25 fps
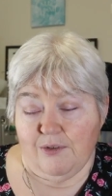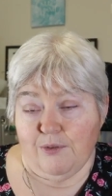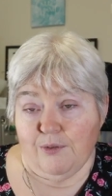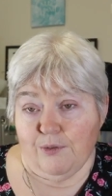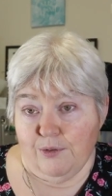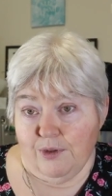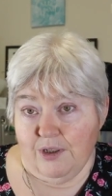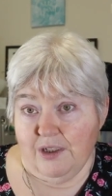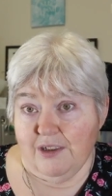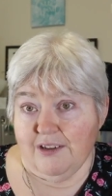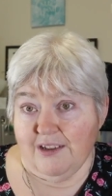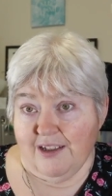
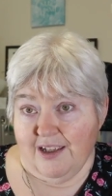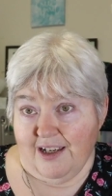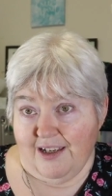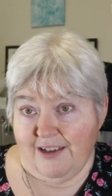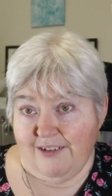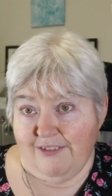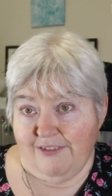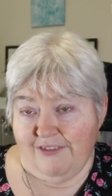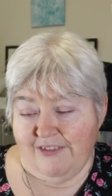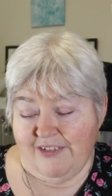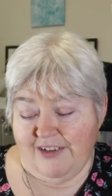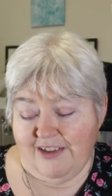real
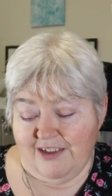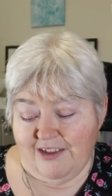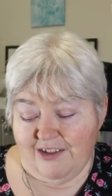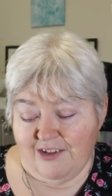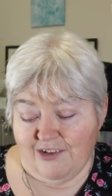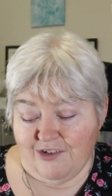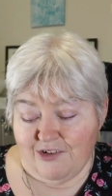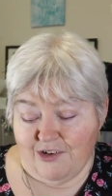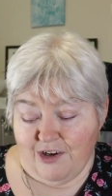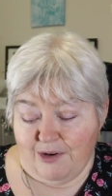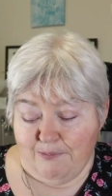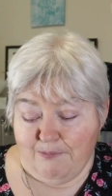life,
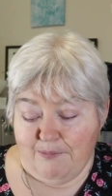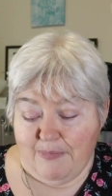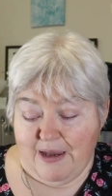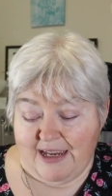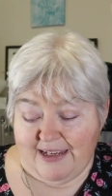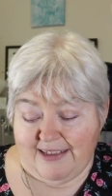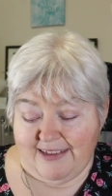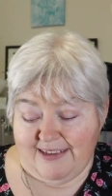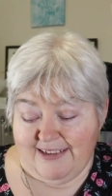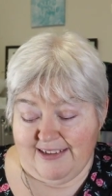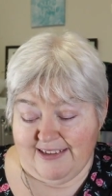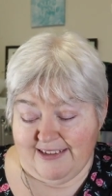crept
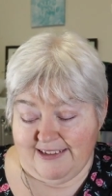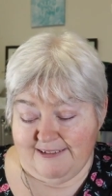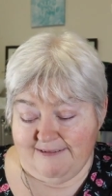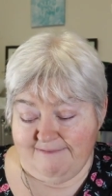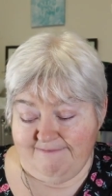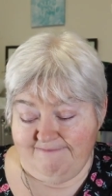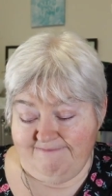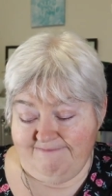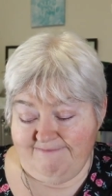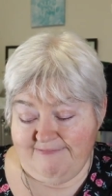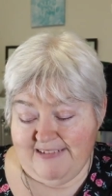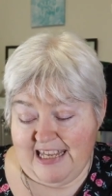back in.
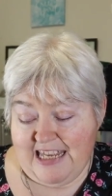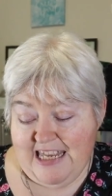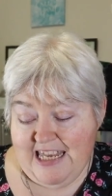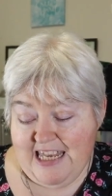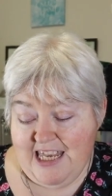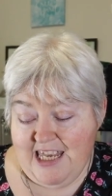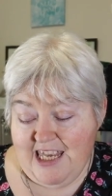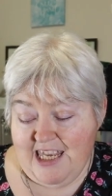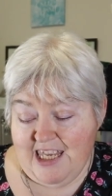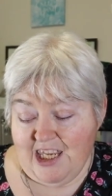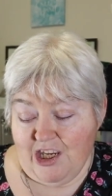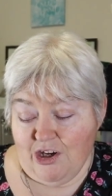
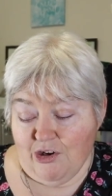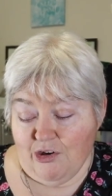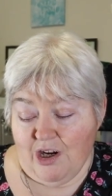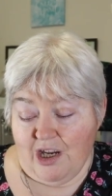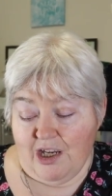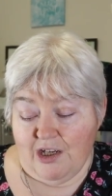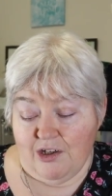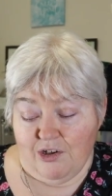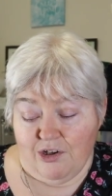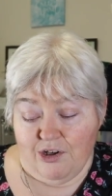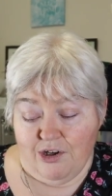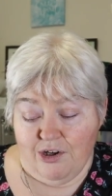Here
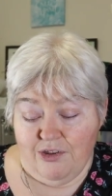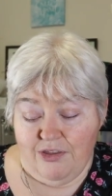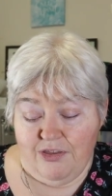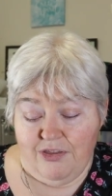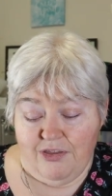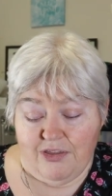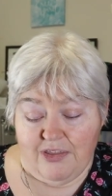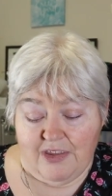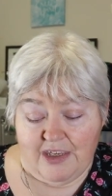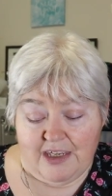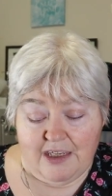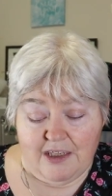on earth,
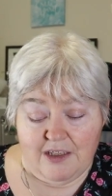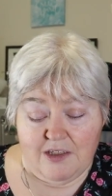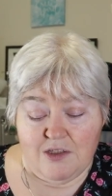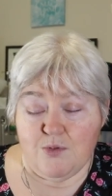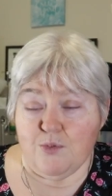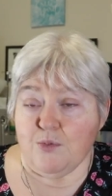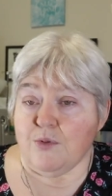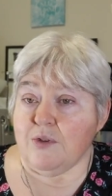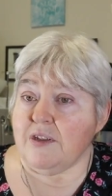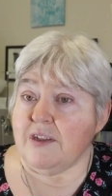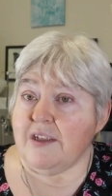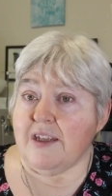things
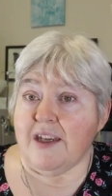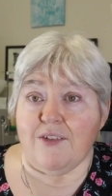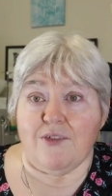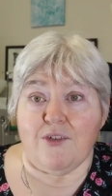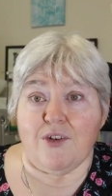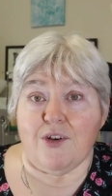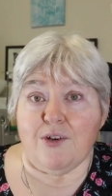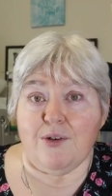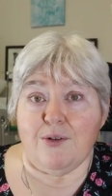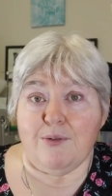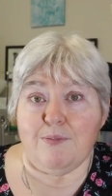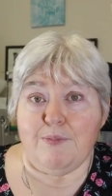will
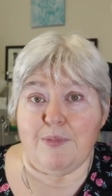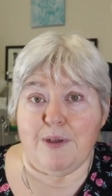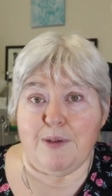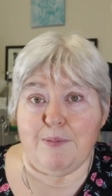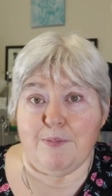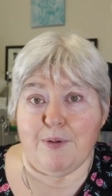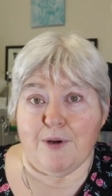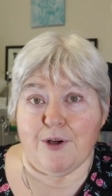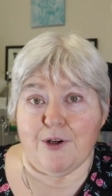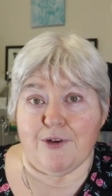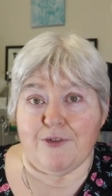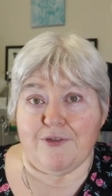never be
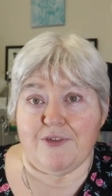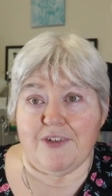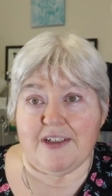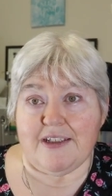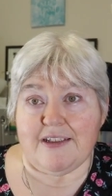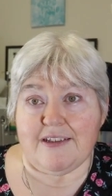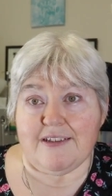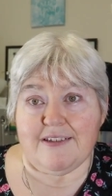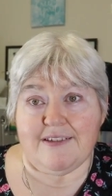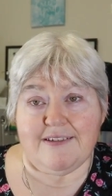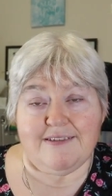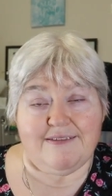
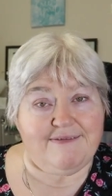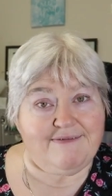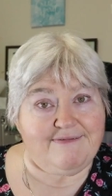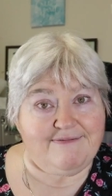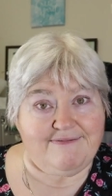perfect.